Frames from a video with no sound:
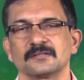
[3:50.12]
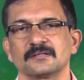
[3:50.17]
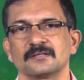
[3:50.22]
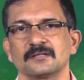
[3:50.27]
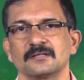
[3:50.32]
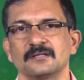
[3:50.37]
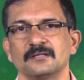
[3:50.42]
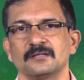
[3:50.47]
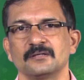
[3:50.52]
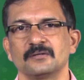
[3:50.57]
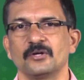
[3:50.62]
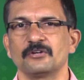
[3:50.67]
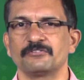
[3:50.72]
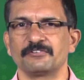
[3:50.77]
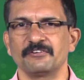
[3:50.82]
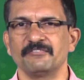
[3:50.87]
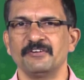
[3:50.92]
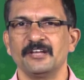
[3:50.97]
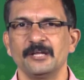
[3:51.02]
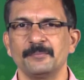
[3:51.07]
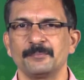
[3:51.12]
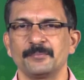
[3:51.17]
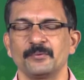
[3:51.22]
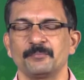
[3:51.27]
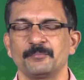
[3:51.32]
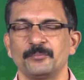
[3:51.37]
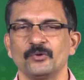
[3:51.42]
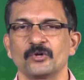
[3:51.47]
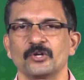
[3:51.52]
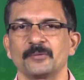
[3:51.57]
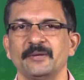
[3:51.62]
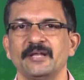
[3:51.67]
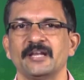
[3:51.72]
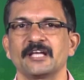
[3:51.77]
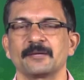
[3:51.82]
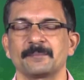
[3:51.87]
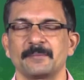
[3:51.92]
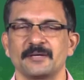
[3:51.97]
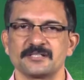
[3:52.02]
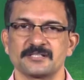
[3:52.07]
of a very poor bearing
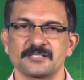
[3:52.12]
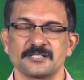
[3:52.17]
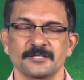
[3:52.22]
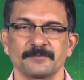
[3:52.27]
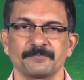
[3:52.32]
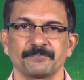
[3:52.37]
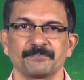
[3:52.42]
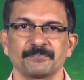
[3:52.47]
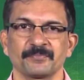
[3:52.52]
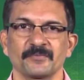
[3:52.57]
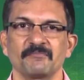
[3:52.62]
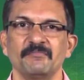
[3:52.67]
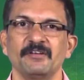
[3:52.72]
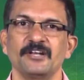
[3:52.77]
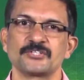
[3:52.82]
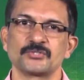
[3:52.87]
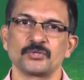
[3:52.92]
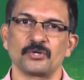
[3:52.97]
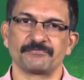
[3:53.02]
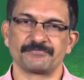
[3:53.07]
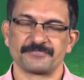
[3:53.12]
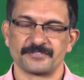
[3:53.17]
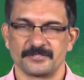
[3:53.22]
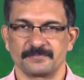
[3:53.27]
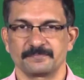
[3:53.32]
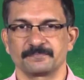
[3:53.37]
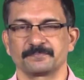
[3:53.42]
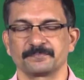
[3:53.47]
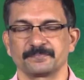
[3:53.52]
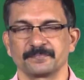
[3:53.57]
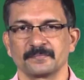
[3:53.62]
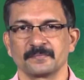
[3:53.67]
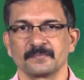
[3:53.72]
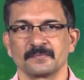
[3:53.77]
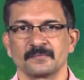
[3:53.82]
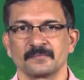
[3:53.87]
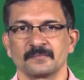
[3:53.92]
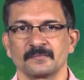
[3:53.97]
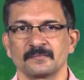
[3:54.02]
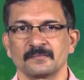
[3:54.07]
capacity, very soft.
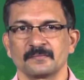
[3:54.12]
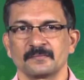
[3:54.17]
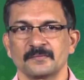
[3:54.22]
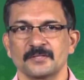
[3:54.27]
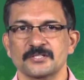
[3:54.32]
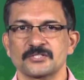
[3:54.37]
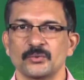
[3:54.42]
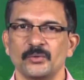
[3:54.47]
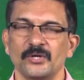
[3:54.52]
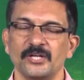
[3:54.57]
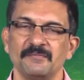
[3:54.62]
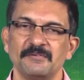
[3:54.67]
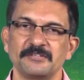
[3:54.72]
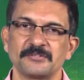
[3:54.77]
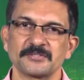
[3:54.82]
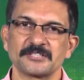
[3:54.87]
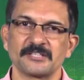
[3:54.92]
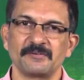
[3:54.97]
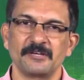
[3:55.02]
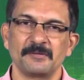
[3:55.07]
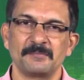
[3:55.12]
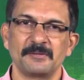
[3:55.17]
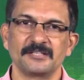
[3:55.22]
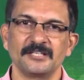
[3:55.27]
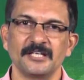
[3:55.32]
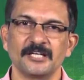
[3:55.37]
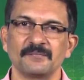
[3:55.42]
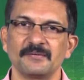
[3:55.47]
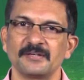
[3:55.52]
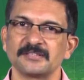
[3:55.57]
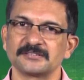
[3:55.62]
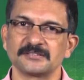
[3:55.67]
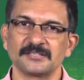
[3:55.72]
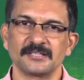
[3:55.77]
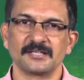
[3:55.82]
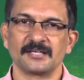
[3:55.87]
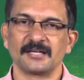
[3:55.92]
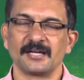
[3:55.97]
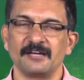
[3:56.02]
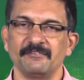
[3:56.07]
The soil which was available there was
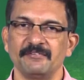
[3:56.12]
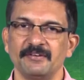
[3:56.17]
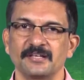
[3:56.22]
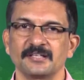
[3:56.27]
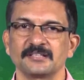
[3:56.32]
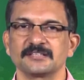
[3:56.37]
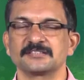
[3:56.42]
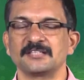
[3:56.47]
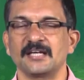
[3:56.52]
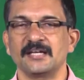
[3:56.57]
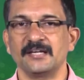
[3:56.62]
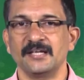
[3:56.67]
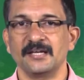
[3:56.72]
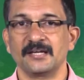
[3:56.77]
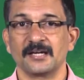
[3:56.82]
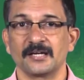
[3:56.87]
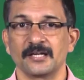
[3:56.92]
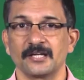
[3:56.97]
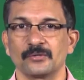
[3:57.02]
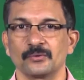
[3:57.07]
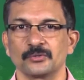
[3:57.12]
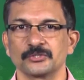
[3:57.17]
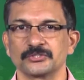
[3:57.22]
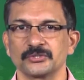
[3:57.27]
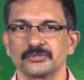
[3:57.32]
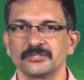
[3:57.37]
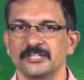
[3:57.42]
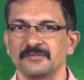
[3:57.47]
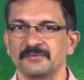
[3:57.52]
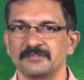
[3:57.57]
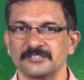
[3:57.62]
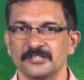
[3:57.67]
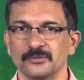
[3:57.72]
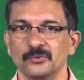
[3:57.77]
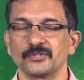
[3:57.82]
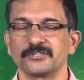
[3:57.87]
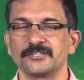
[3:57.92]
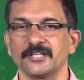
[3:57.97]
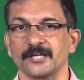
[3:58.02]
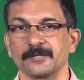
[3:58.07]
having sandy content also. That was a
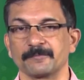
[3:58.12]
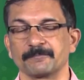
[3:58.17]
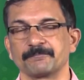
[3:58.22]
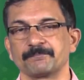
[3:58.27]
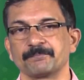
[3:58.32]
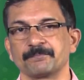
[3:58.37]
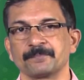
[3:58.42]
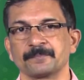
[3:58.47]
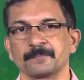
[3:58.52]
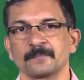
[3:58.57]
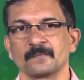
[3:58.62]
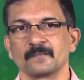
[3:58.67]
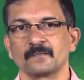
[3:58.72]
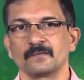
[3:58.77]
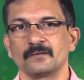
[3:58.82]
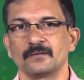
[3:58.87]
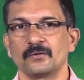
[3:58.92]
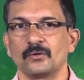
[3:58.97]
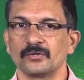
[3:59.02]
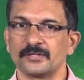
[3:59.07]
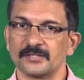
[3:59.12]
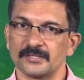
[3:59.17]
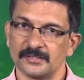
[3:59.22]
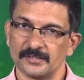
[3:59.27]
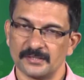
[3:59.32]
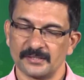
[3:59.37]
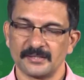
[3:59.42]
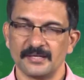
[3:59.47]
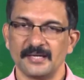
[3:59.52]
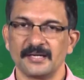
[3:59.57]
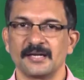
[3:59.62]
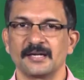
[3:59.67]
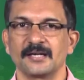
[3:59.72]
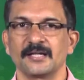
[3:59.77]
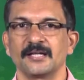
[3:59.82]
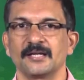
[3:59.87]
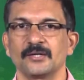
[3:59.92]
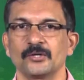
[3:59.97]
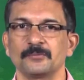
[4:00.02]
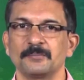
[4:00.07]
good thing, not clay
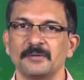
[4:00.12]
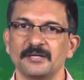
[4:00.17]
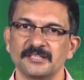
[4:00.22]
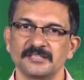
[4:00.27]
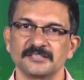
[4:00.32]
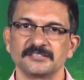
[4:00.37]
content alone, but